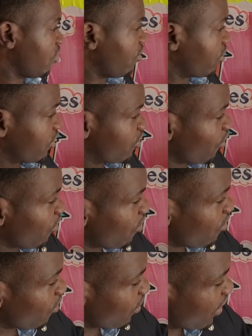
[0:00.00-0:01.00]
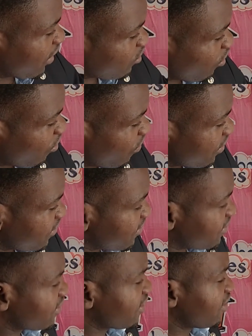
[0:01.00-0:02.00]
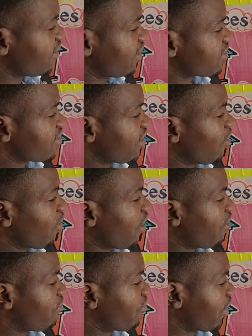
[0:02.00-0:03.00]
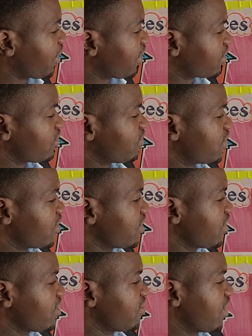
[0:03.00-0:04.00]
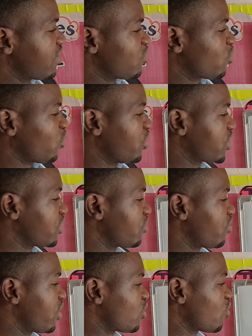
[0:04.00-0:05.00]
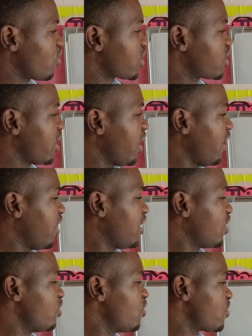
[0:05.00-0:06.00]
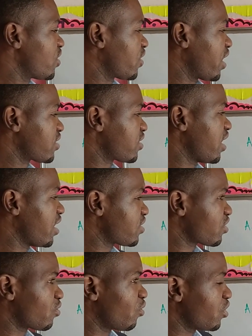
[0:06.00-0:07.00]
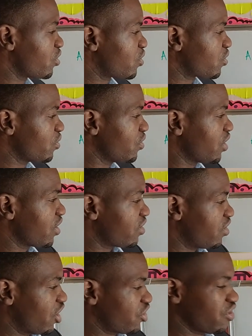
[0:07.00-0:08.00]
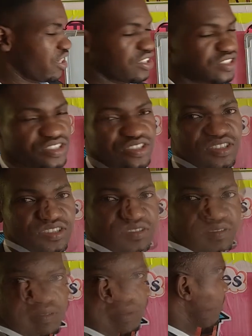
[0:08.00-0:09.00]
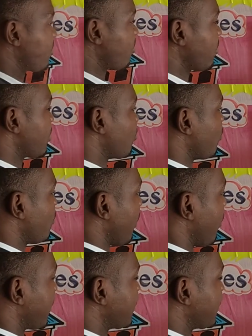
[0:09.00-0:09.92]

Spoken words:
Okay, so looking at all this, let's now have an activity that is connected to the structure using dash dash going to dash dash. Okay, so this will be our